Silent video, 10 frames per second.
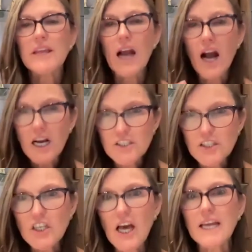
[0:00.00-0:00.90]
The
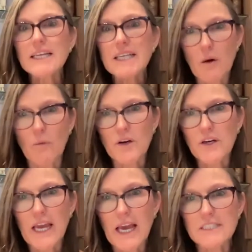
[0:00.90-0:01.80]
underlying
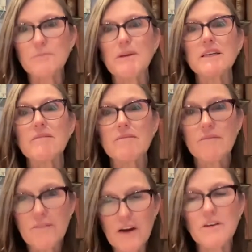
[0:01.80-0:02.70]
network has been
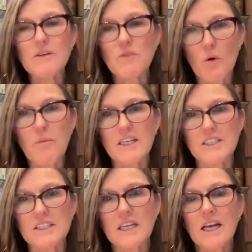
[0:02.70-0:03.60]
very
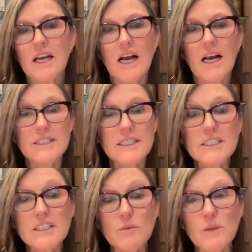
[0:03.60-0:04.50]
robust
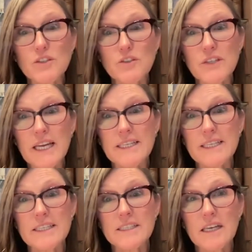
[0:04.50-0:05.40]
since it was
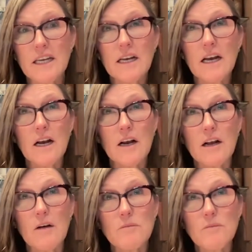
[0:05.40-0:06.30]
created
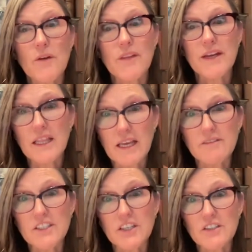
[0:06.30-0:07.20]
more than
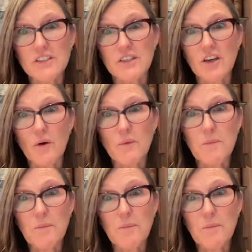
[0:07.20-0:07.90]
11 years ago.